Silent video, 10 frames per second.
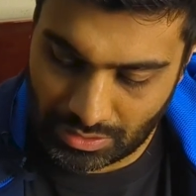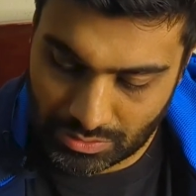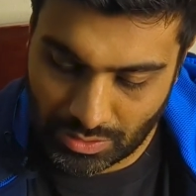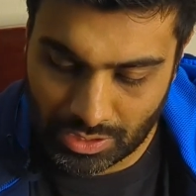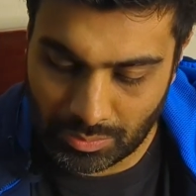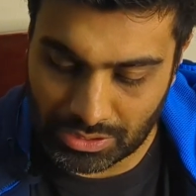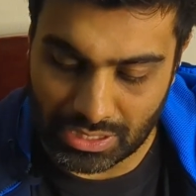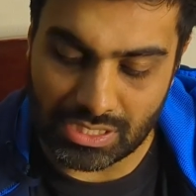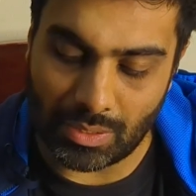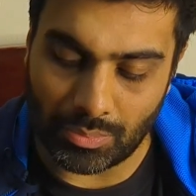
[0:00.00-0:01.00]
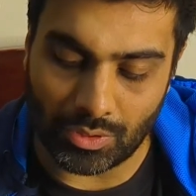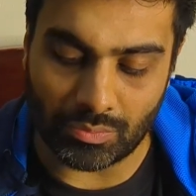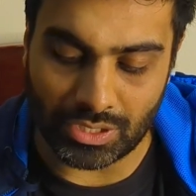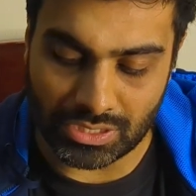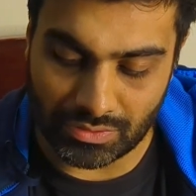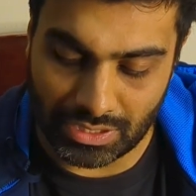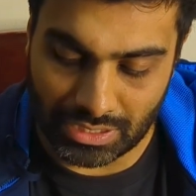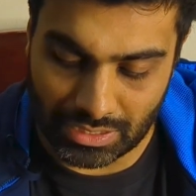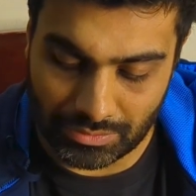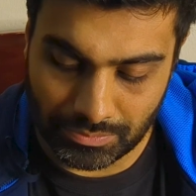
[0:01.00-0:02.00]
and I'll try to bring this up on my
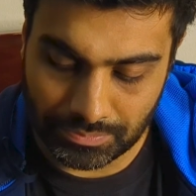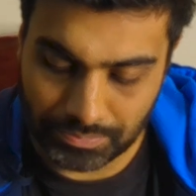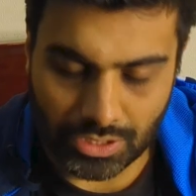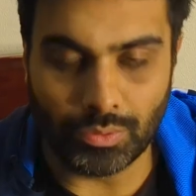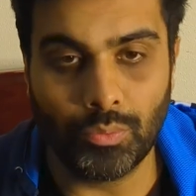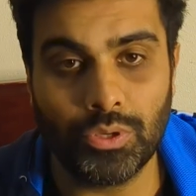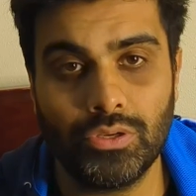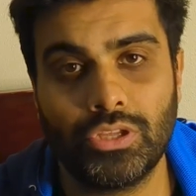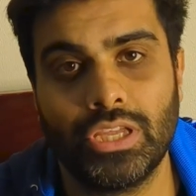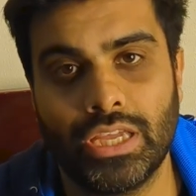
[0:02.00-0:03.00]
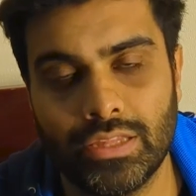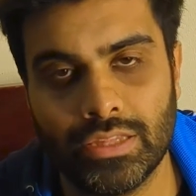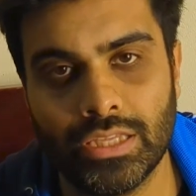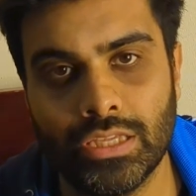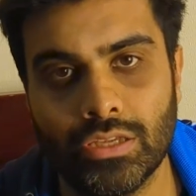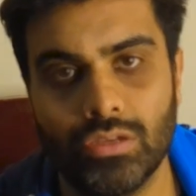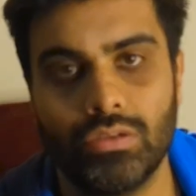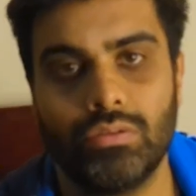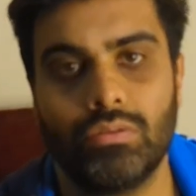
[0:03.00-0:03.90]
screen now. So when we're looking at the